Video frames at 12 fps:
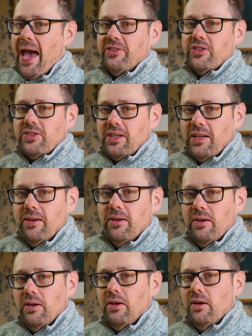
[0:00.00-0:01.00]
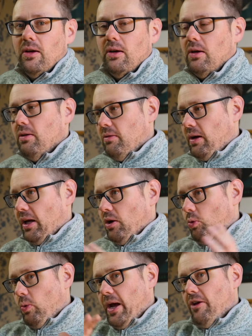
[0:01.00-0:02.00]
entity and
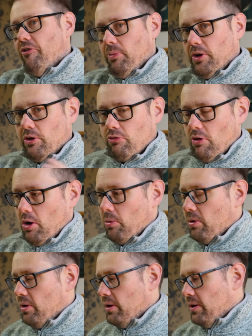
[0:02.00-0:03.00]
away from the crow.